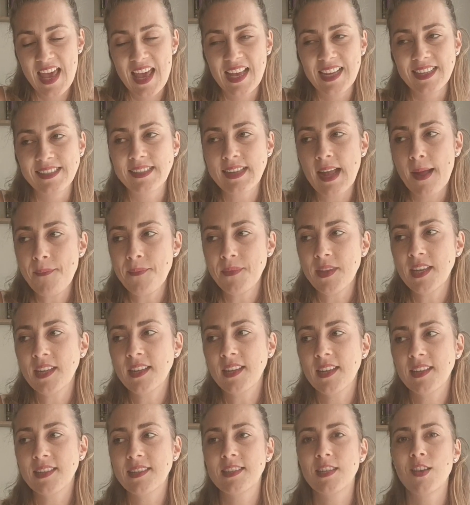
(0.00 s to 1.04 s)
Something
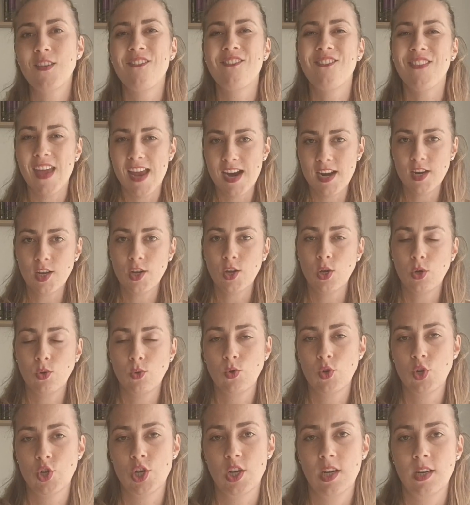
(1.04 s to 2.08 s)
that's very
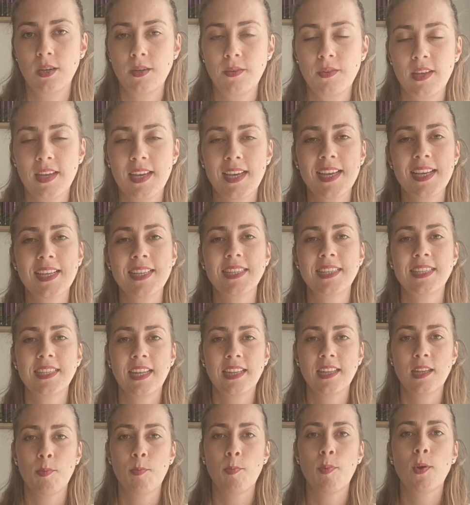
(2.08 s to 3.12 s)
crucial is
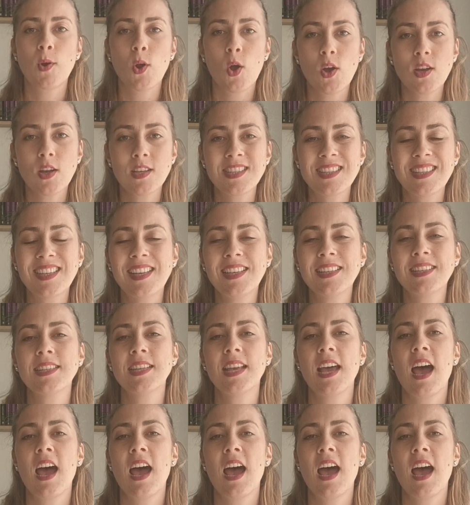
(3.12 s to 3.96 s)
that the process